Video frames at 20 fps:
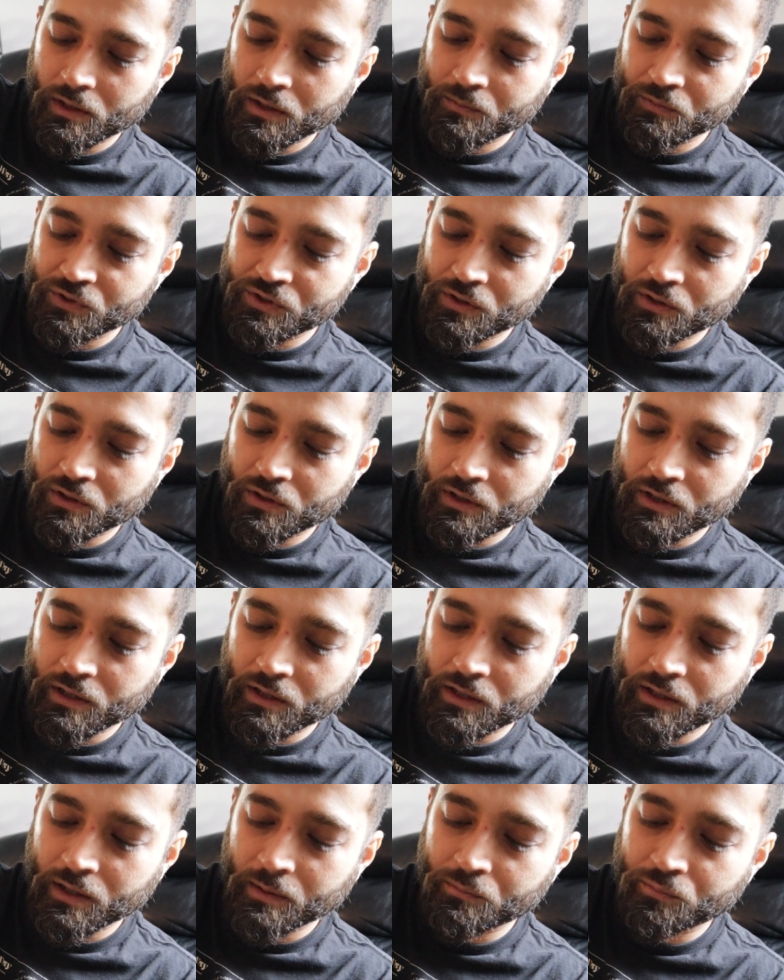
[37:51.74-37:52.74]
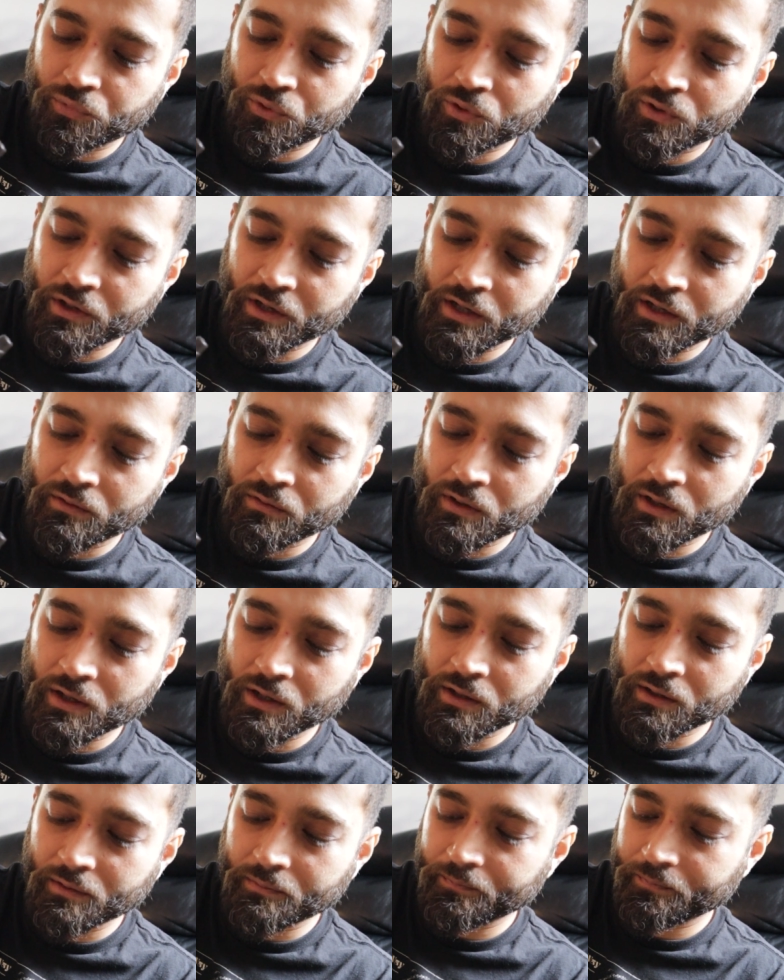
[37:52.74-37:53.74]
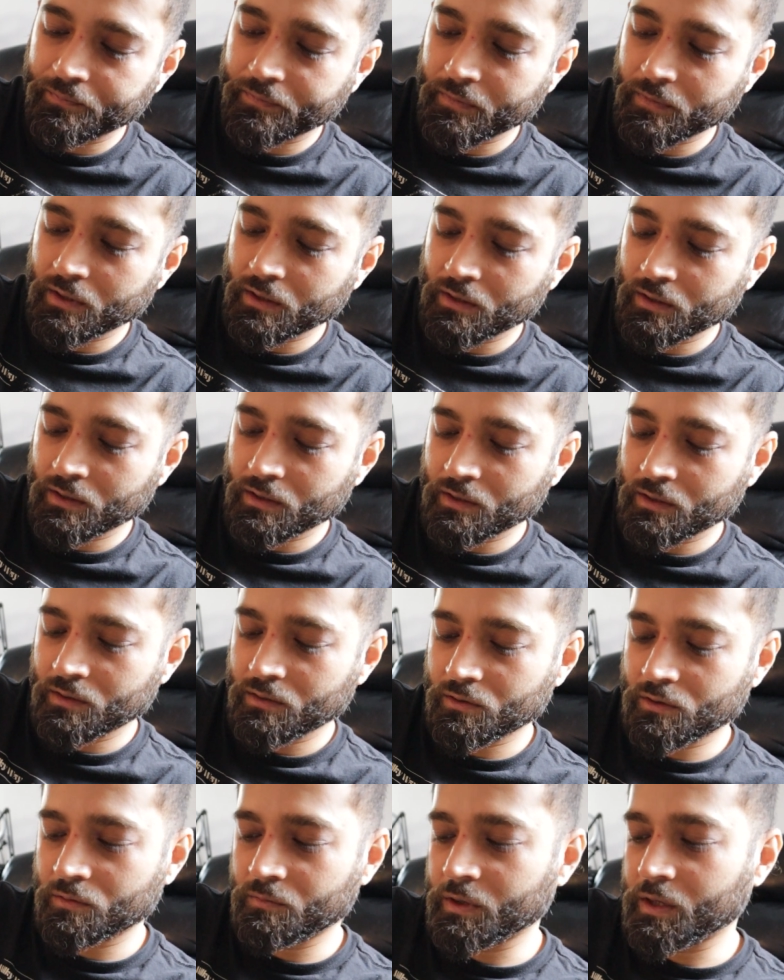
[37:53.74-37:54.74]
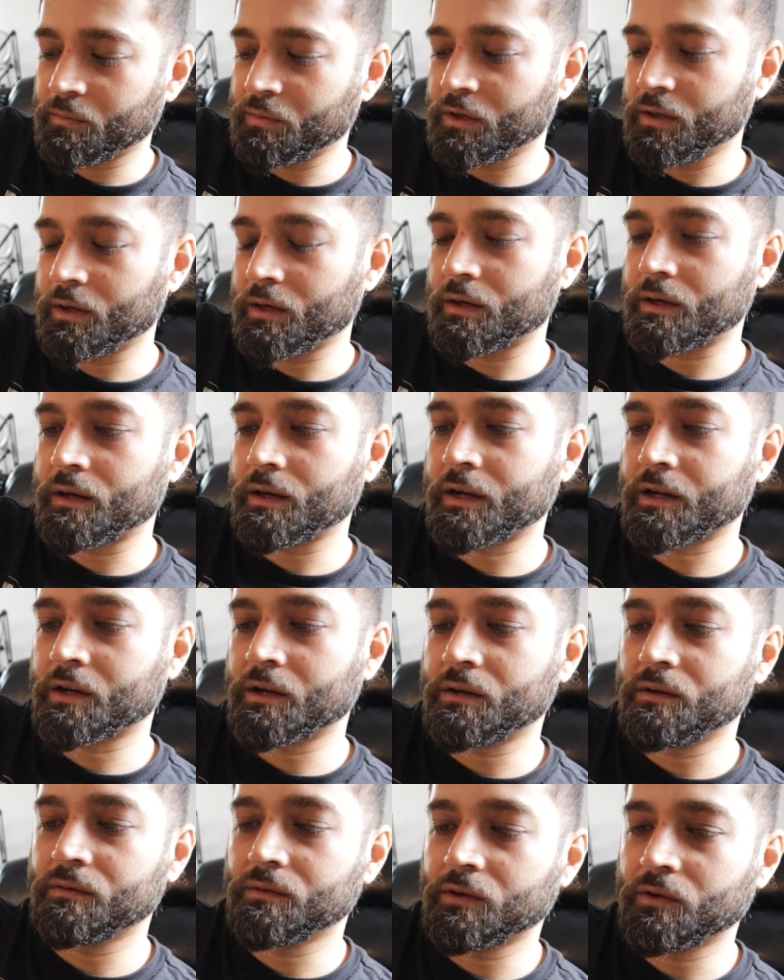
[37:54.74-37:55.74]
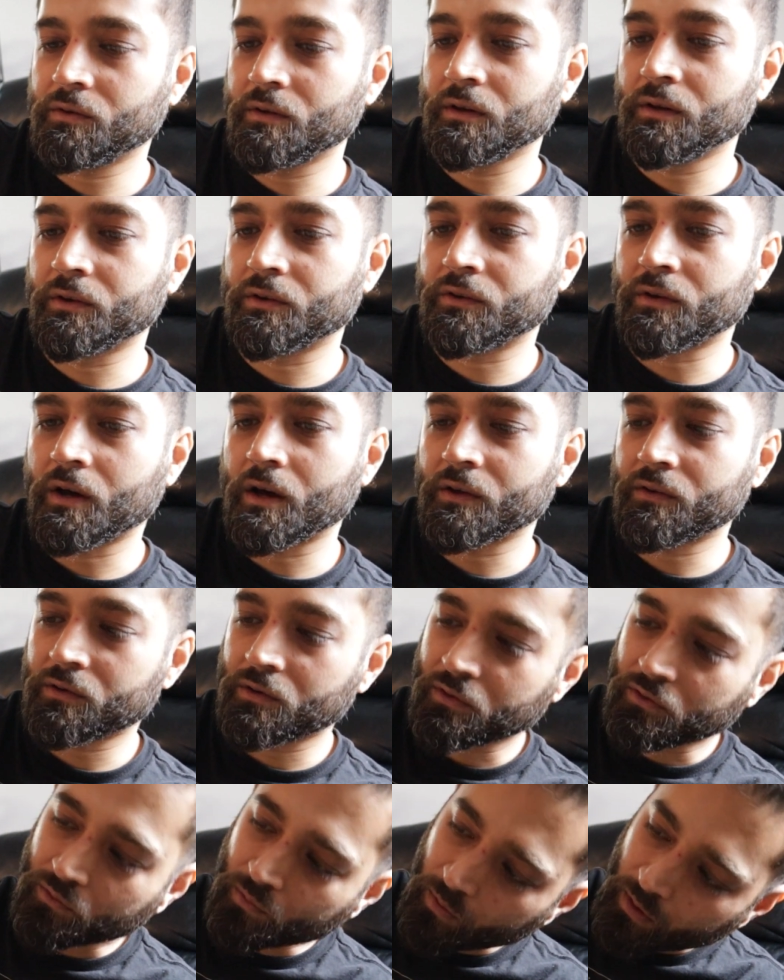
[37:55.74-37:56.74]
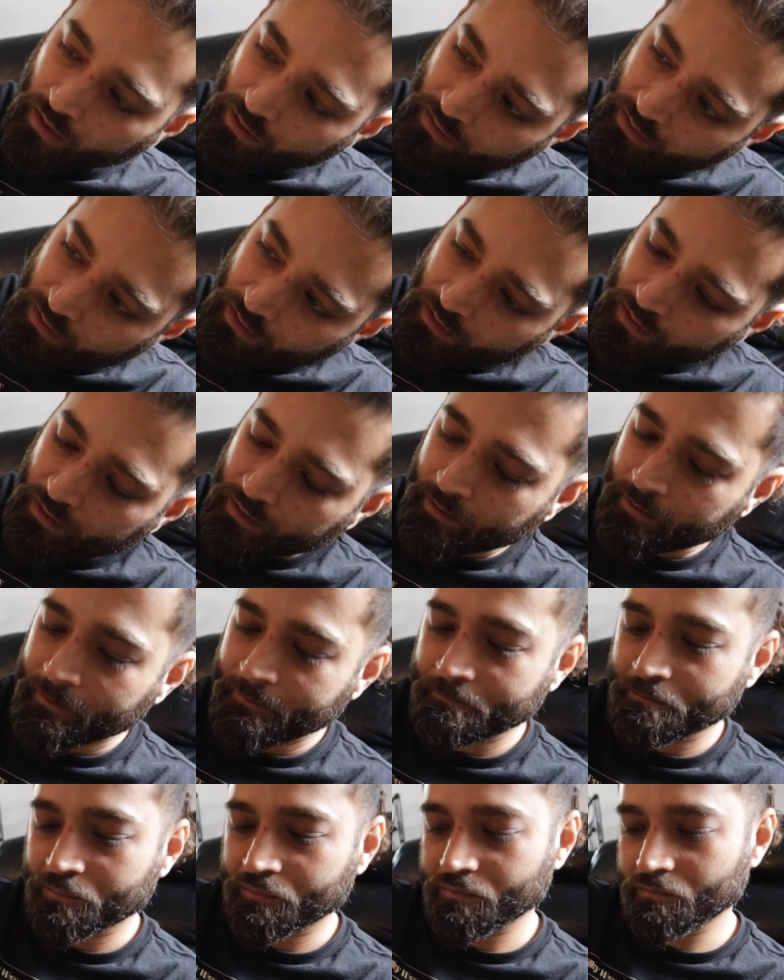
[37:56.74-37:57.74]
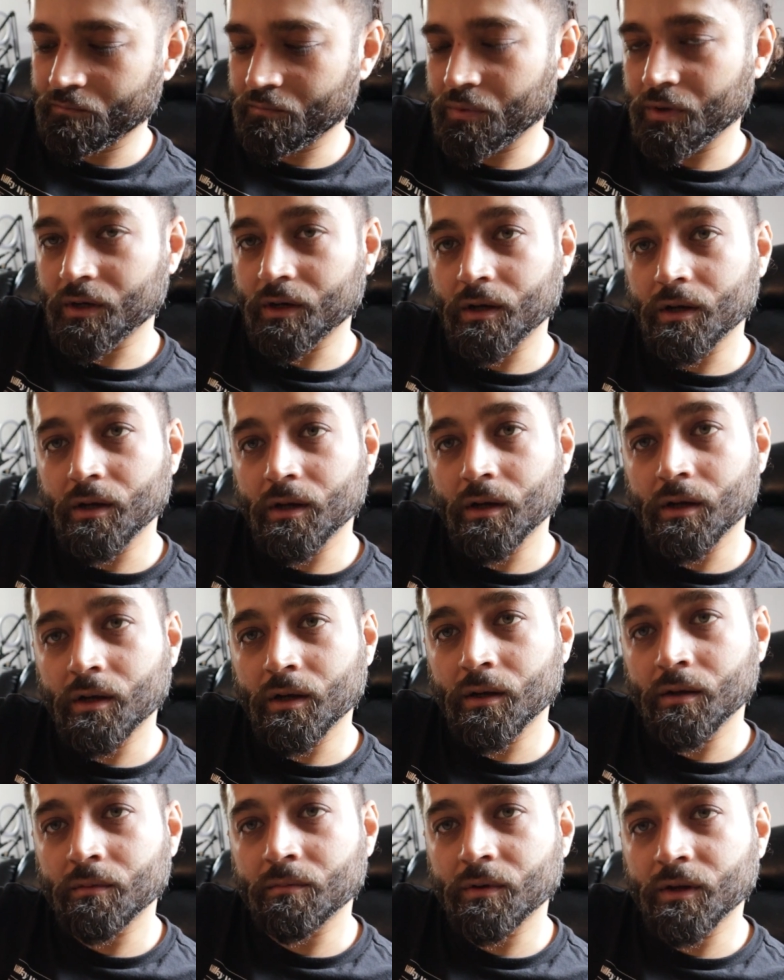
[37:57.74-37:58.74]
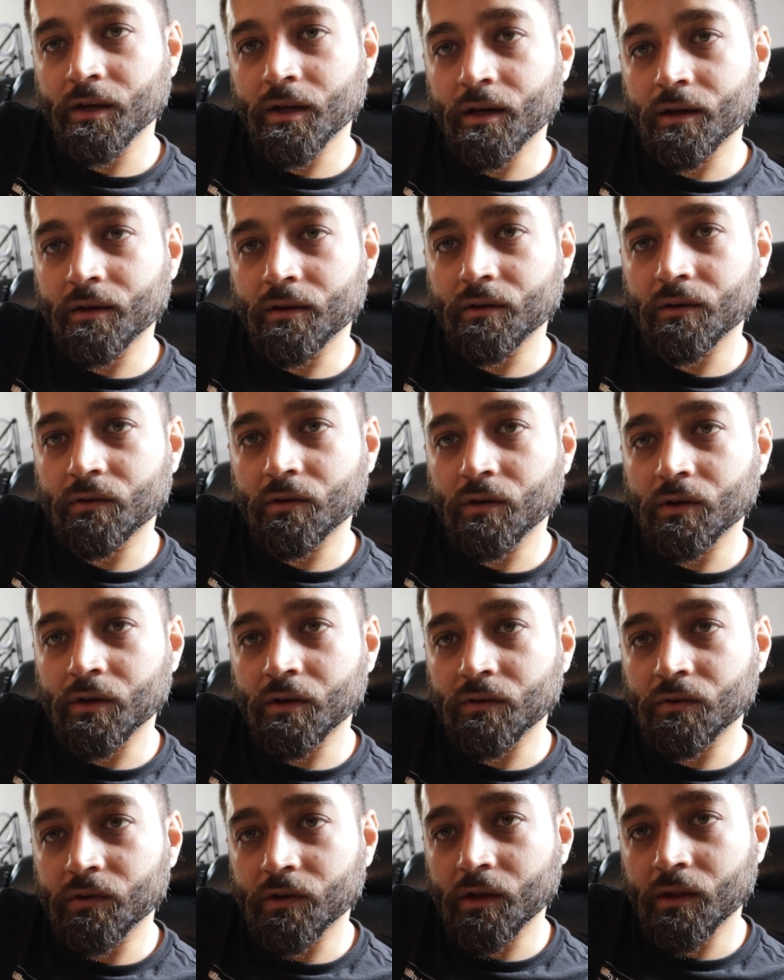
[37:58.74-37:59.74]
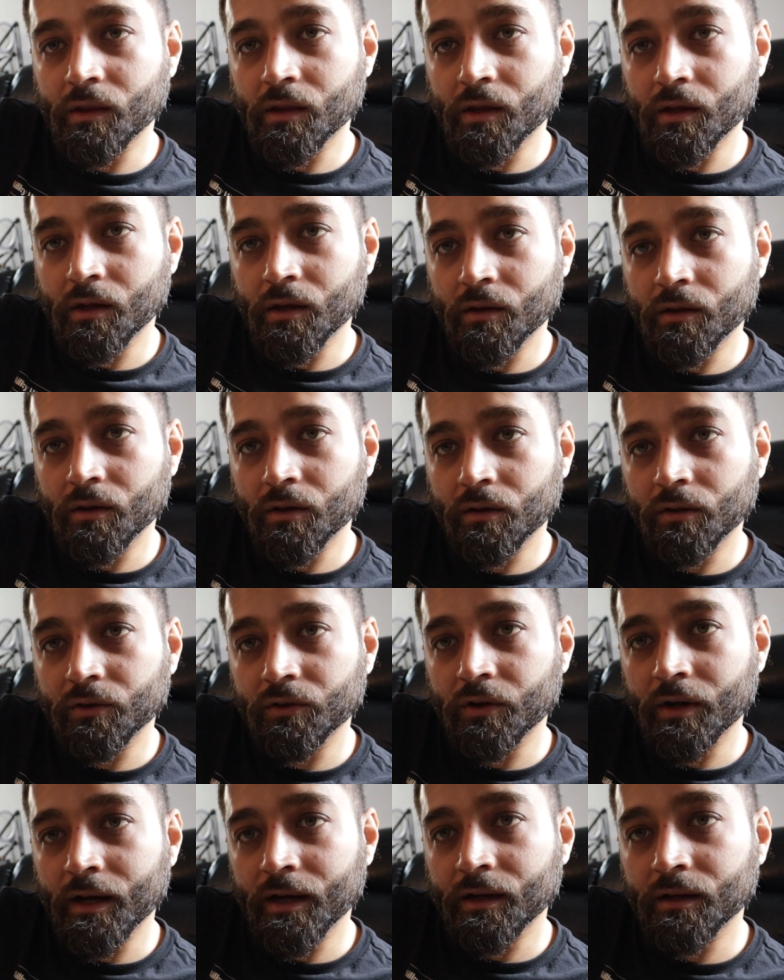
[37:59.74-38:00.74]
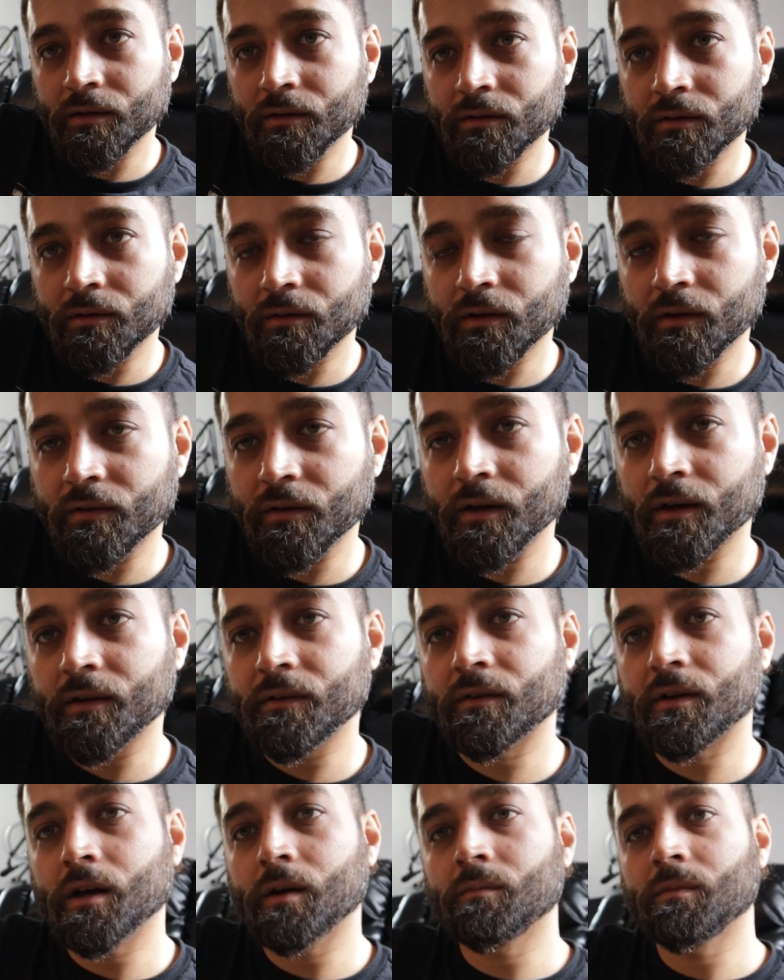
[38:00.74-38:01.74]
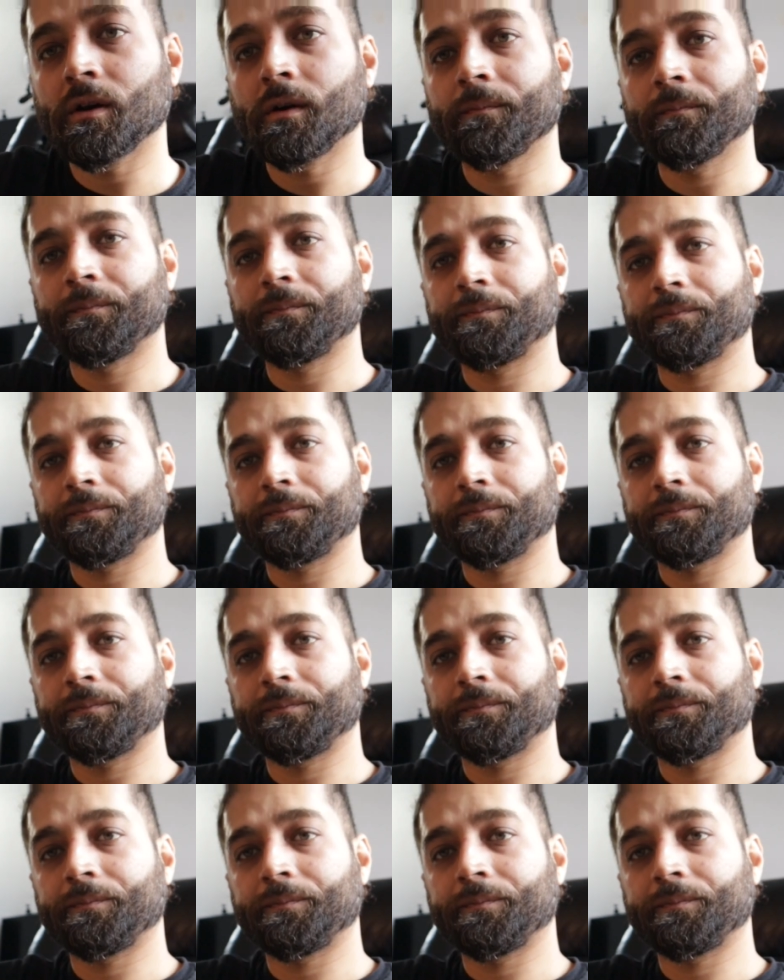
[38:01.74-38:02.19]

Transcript: I'm sure I'm pouring it wrong, or maybe I could use a little saucer as well. But yeah, so you can see the little dragon designs come up.